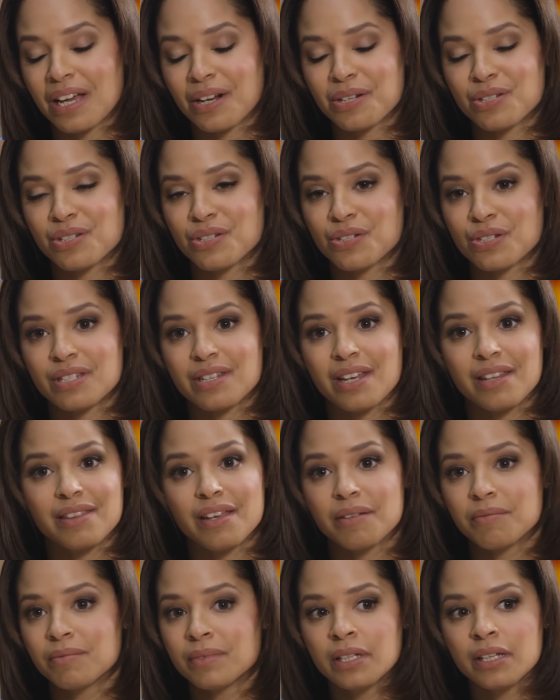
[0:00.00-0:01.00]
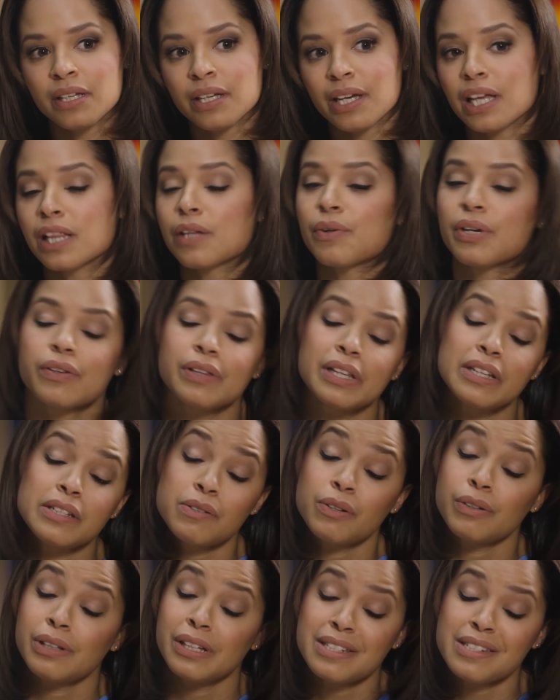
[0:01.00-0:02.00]
actually just said that Hillary
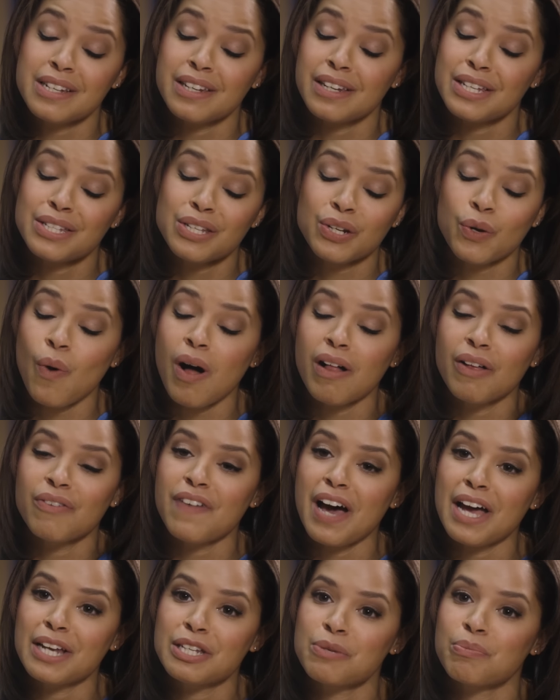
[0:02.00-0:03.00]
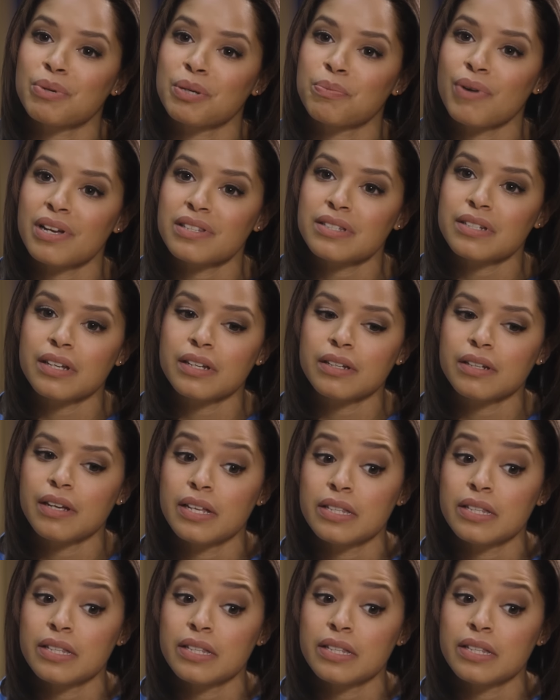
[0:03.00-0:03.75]
Clinton isn't qualified to be president.